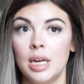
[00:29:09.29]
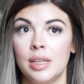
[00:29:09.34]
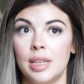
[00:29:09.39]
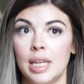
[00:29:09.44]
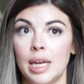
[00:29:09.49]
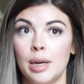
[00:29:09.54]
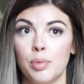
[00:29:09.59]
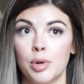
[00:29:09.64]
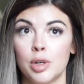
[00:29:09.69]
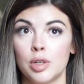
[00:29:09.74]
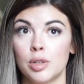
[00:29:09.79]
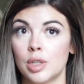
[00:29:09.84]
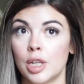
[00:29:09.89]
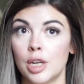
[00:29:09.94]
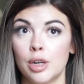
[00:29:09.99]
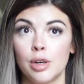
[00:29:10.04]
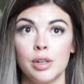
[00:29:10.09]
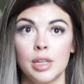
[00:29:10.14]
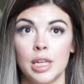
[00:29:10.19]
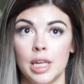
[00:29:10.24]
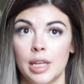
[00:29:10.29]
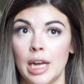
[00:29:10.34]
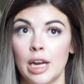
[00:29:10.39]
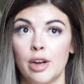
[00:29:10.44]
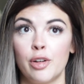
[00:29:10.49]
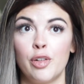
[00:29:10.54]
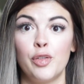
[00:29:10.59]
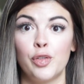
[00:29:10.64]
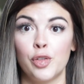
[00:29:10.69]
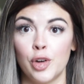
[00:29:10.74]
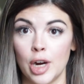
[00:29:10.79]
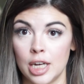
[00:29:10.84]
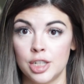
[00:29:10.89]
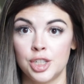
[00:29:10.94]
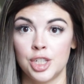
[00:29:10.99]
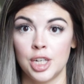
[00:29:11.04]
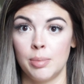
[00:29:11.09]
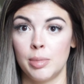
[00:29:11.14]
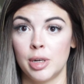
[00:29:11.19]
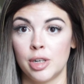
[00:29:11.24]
They were literally like
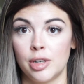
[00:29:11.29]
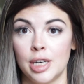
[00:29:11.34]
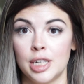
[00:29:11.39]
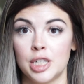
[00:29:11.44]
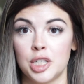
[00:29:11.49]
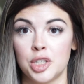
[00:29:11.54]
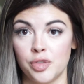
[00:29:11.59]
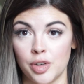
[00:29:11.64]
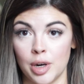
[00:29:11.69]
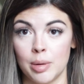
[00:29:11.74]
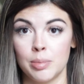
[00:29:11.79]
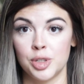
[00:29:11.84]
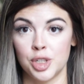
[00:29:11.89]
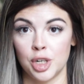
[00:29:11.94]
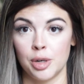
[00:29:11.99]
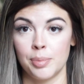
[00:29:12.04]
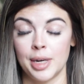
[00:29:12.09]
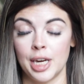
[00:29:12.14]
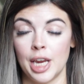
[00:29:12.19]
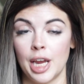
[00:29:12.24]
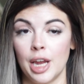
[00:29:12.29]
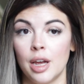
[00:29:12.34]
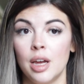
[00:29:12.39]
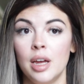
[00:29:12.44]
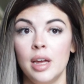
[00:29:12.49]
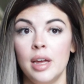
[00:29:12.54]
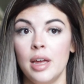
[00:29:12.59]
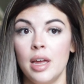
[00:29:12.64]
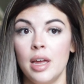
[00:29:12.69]
fresh immigrants from Germany,